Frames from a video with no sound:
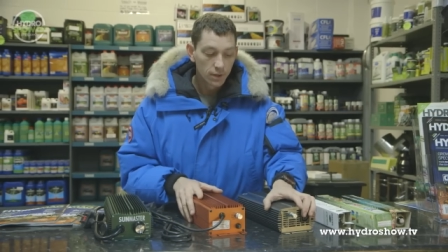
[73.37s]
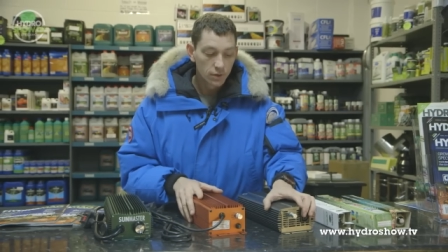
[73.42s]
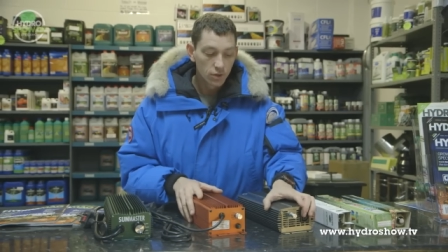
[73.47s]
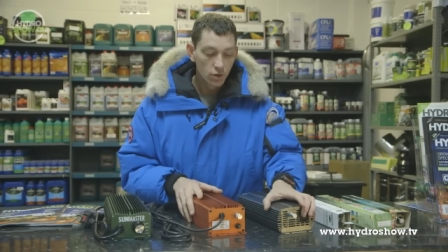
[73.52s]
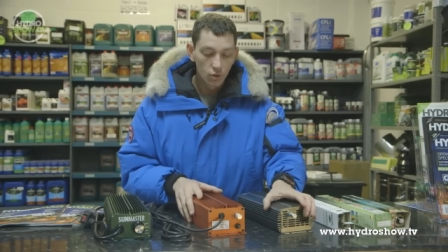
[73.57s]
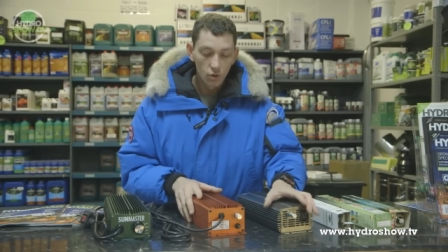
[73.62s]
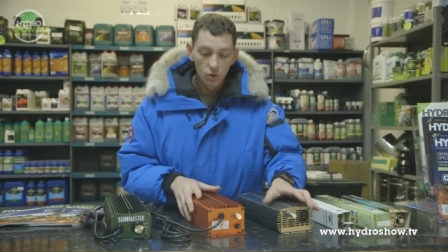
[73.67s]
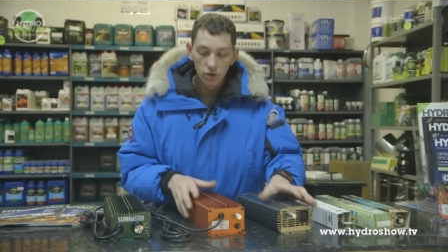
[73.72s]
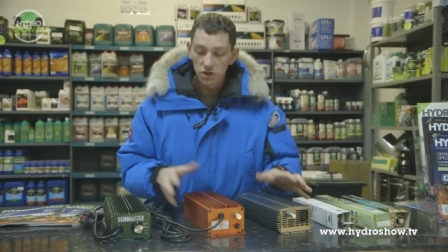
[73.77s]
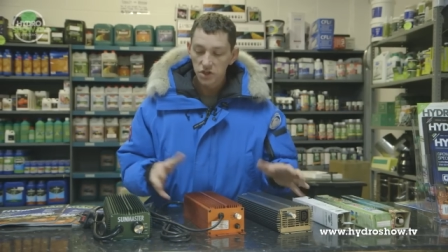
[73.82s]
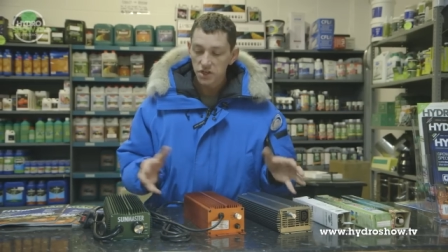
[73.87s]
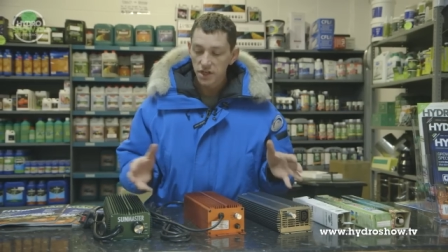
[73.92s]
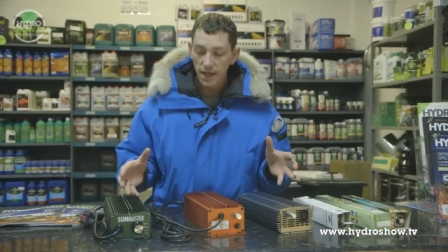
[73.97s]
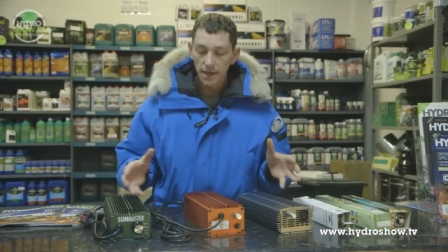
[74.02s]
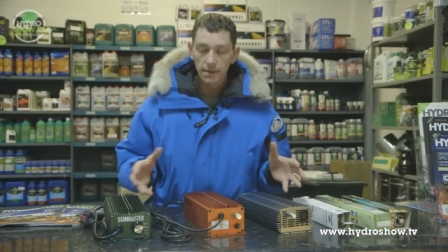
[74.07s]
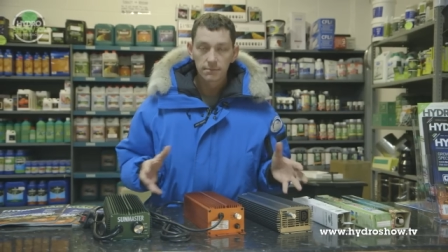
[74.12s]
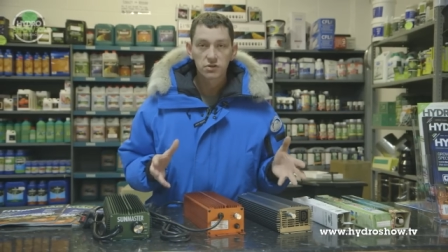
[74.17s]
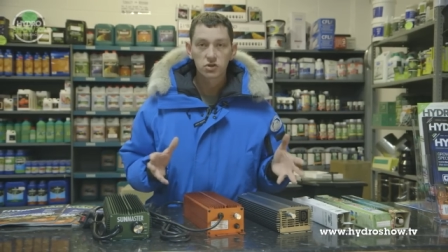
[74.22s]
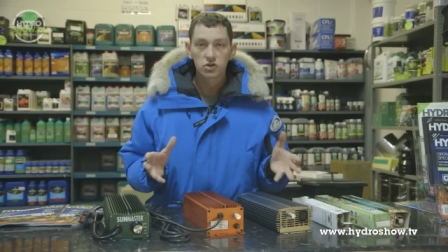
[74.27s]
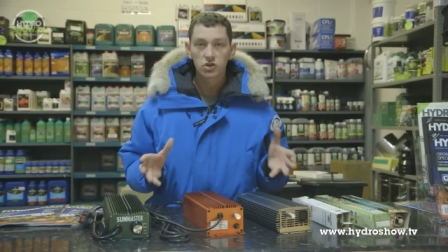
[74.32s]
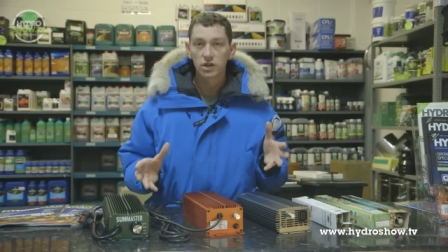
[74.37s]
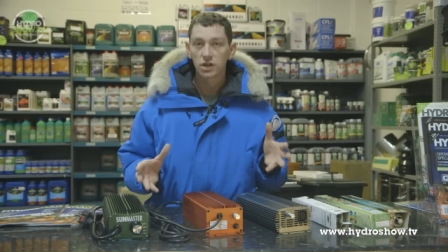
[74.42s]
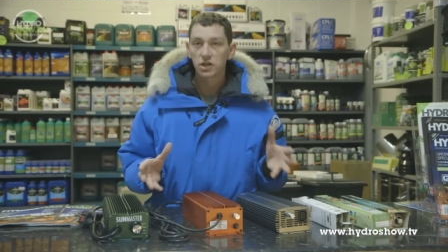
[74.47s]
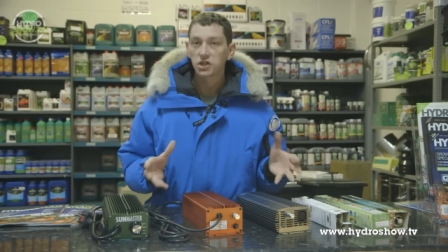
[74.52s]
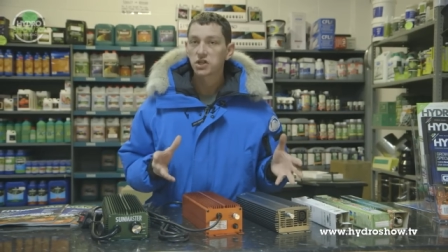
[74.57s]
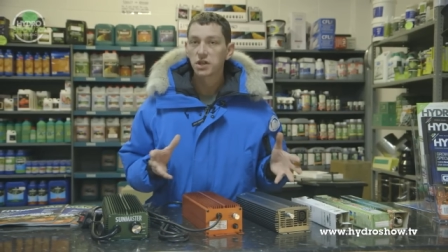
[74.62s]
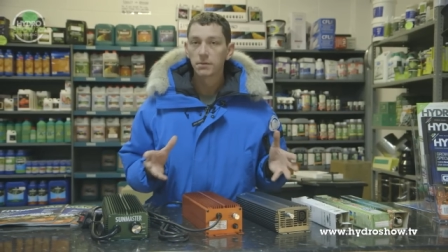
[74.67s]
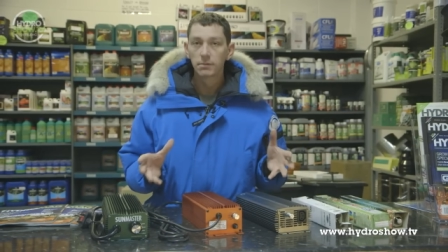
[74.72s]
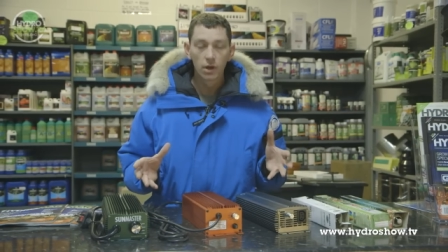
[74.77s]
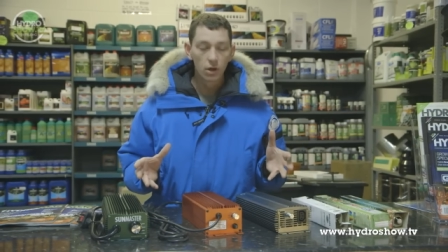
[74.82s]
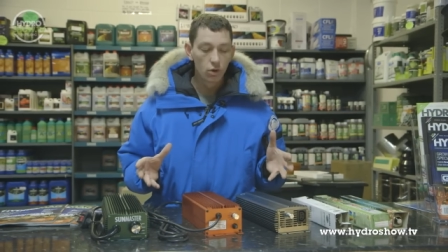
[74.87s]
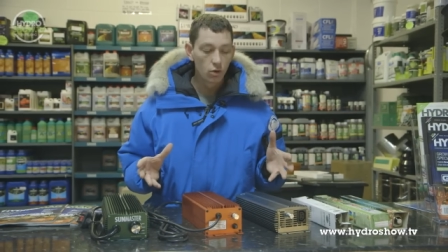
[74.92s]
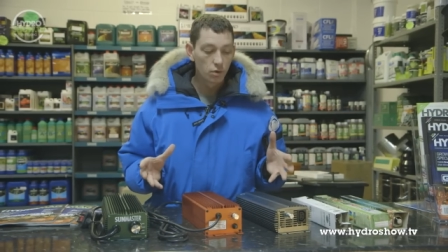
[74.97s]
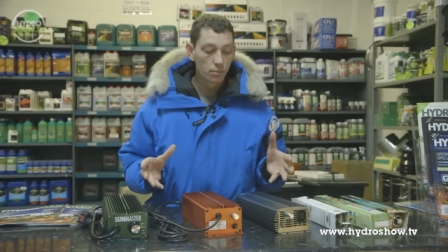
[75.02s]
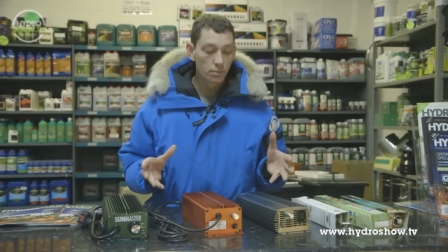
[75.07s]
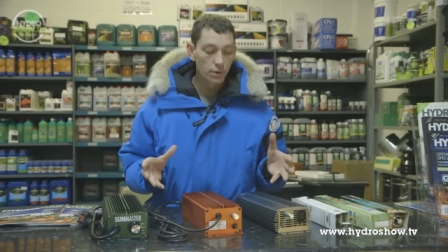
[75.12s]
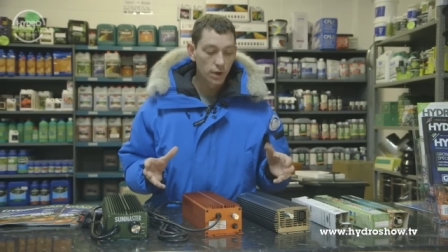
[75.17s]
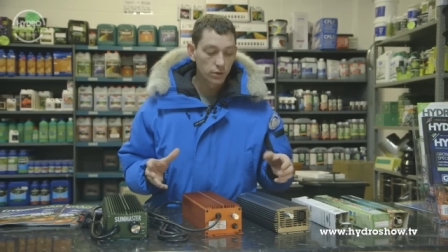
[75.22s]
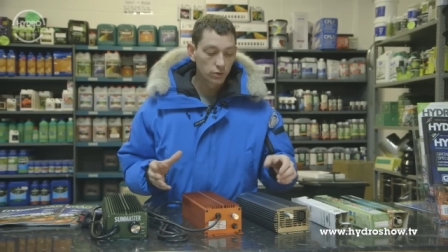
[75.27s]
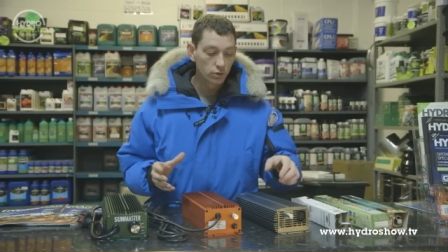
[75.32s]
they're all the same, similar
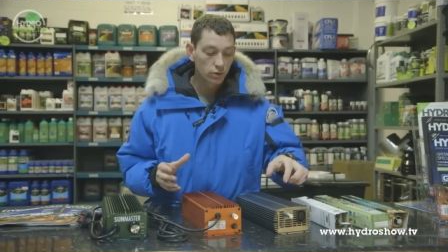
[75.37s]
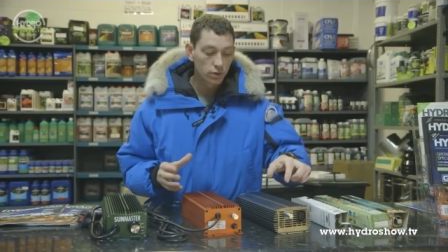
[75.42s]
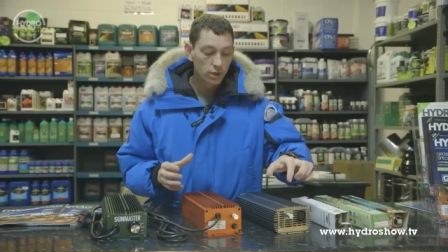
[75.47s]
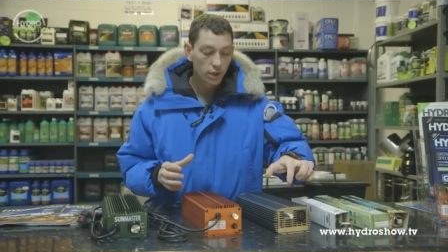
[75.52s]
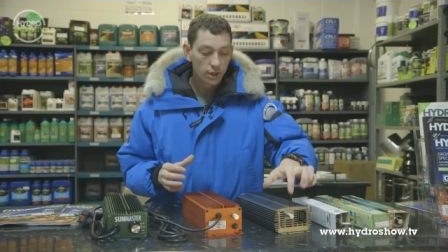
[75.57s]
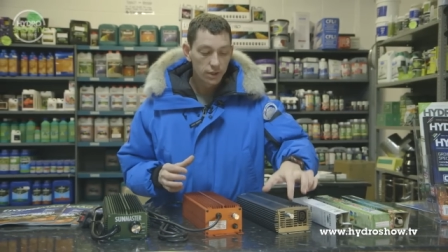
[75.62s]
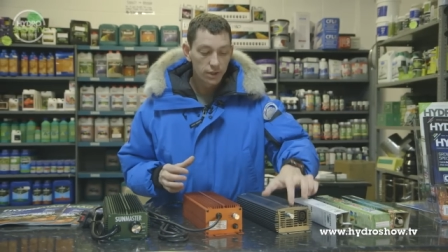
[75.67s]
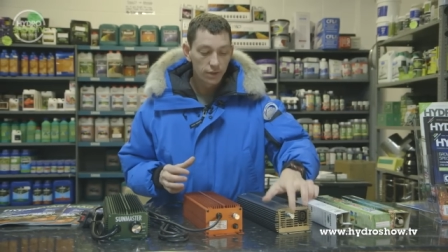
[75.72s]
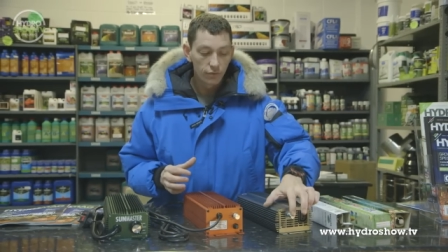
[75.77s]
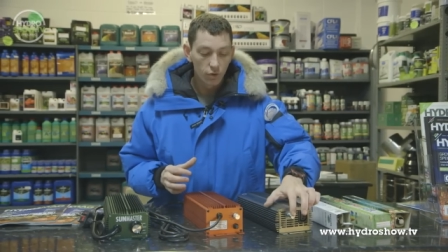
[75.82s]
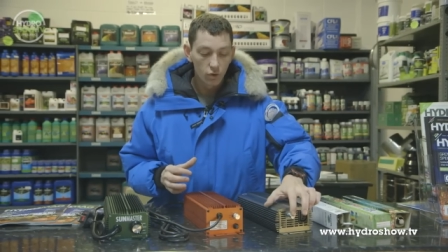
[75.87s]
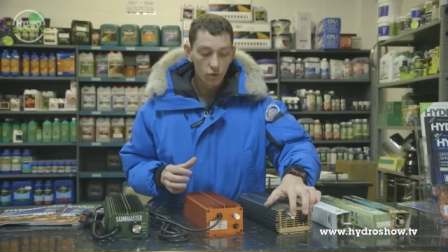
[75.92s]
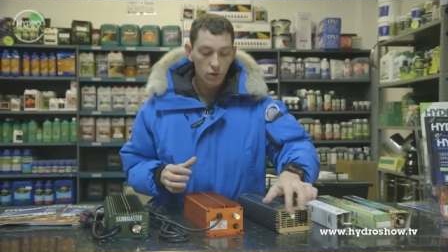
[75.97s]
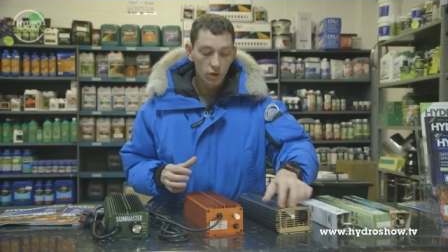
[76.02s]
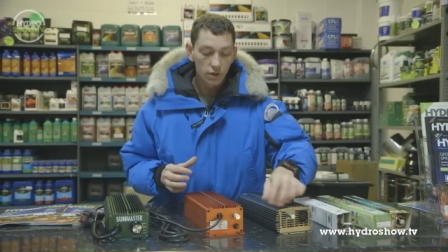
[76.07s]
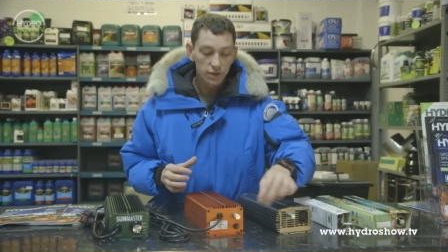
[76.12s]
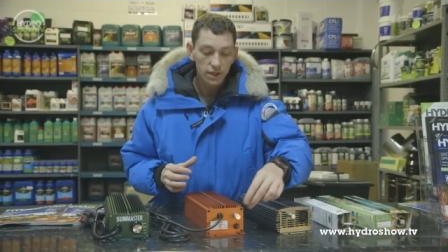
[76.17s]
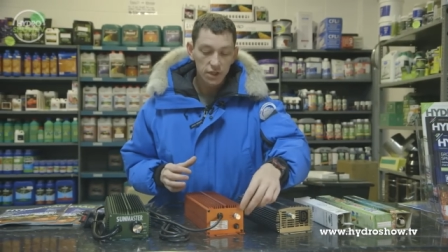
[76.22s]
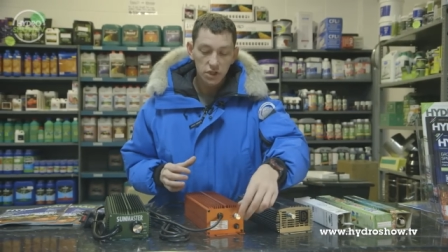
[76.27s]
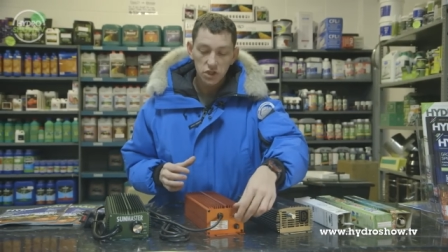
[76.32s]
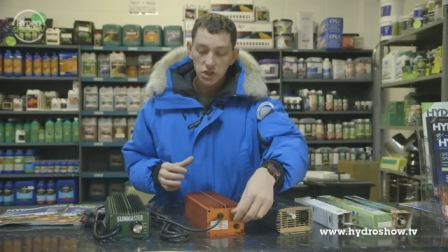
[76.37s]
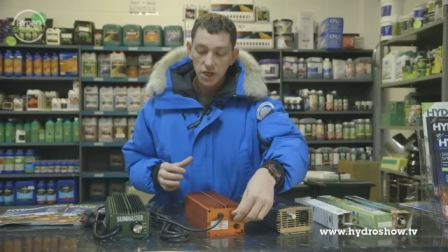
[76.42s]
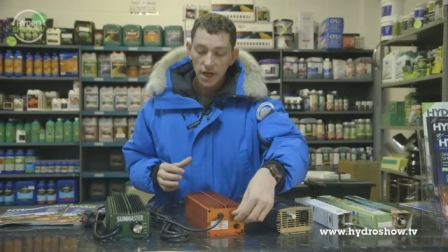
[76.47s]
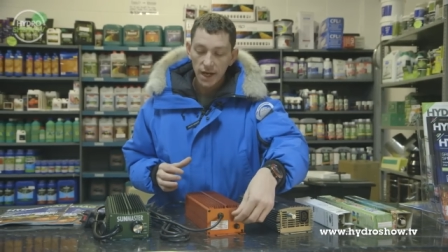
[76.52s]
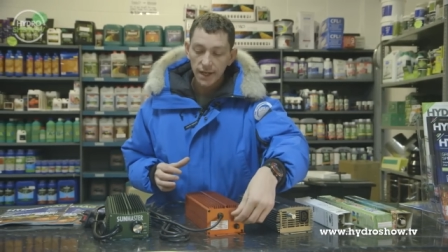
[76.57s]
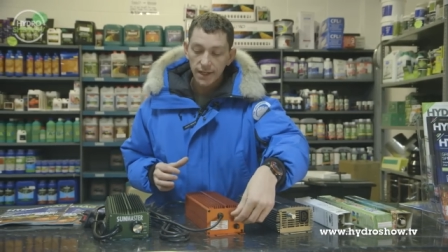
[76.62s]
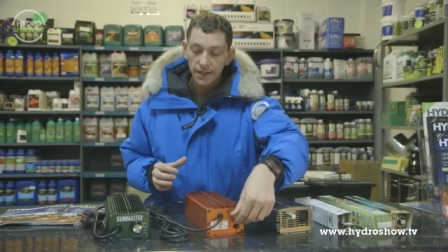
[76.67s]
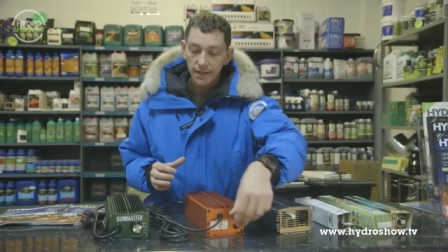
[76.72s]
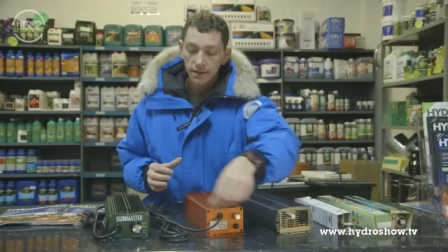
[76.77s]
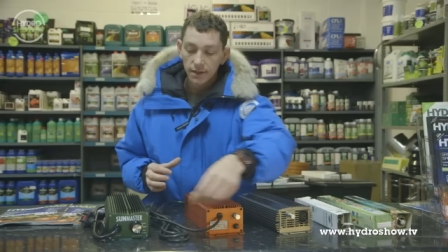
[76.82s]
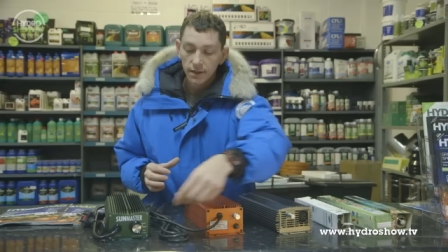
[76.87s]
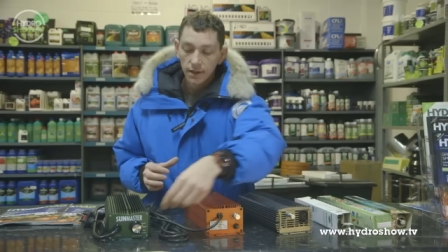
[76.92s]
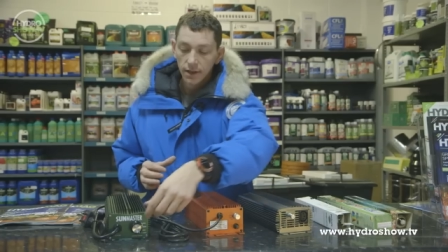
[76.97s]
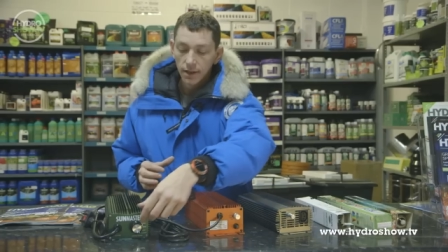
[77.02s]
looking product. They've all got these shiny